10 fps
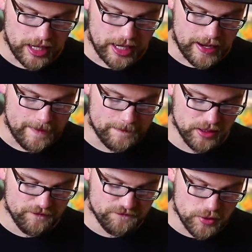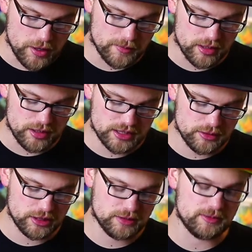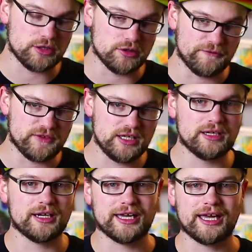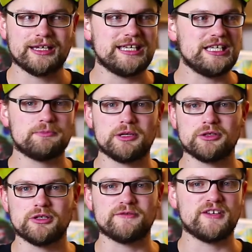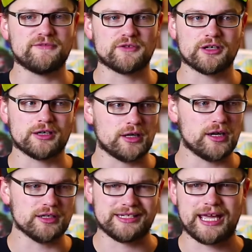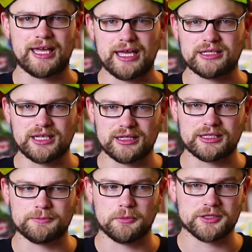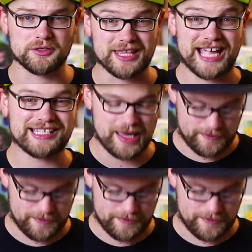Bill Farmer is going to be Goofy. Again, he's been Goofy for decades at this point, so that's